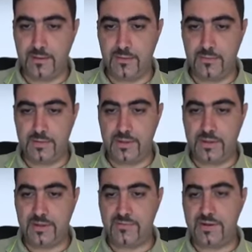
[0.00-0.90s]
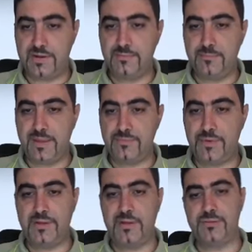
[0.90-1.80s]
Okay, and finally bend
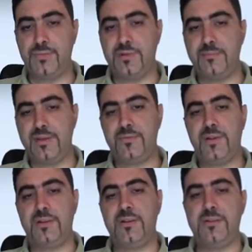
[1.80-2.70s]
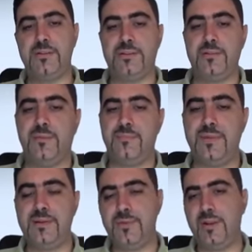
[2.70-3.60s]
radius. Well, the bend radius, the
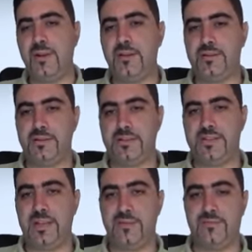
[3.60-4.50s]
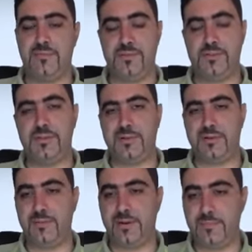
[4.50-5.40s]
bend radius is set from the sheet
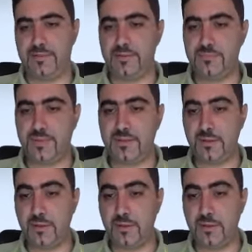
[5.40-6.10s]
metal parameters, but you